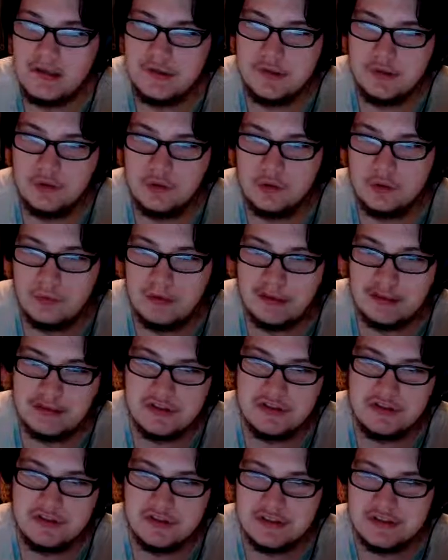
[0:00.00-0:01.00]
you will want
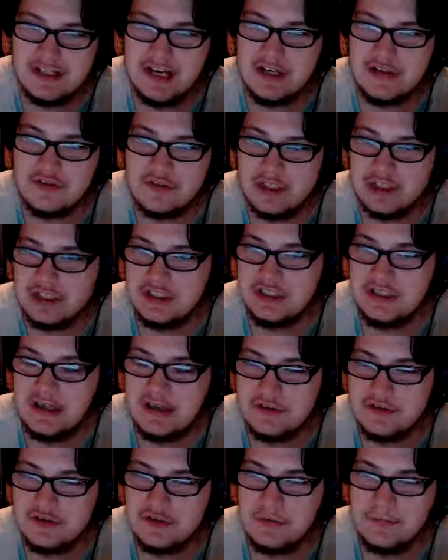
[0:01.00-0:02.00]
to turn the saturation
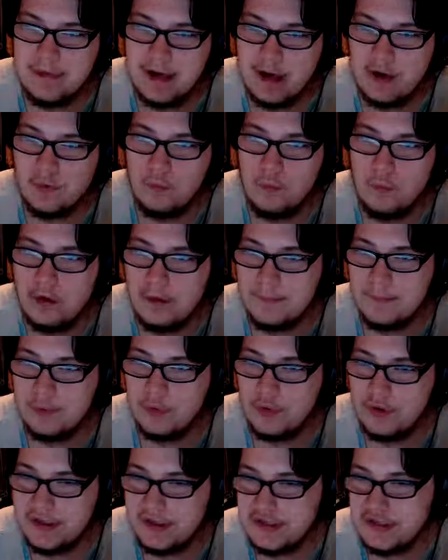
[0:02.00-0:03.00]
down to about
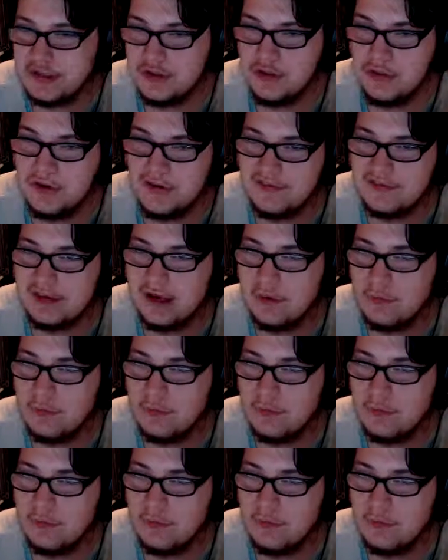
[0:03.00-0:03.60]
1.2, if not